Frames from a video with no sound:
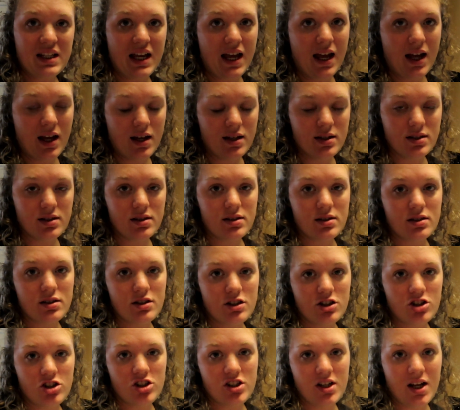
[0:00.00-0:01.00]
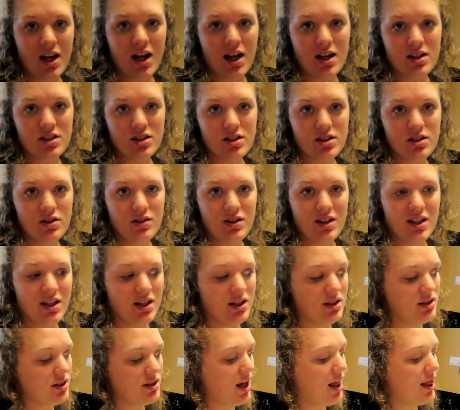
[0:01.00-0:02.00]
test, she has to
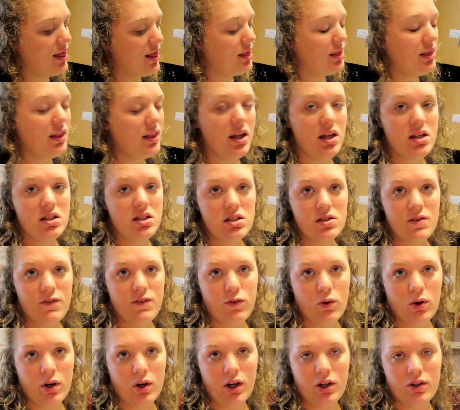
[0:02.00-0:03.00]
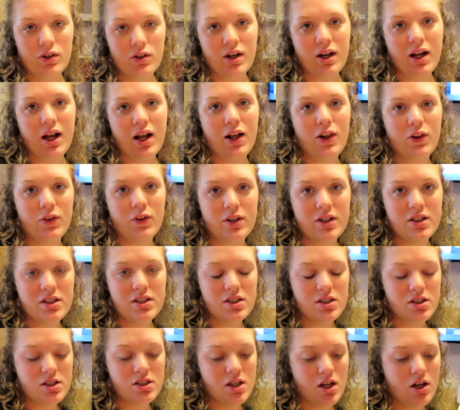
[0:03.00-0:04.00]
eat at least 400
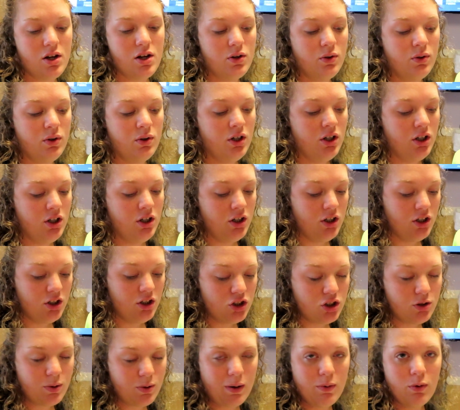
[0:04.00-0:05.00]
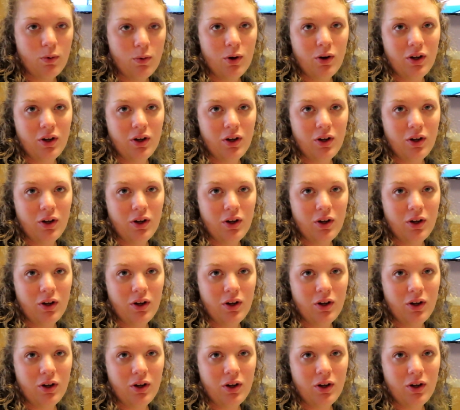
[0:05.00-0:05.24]
calories. So she probably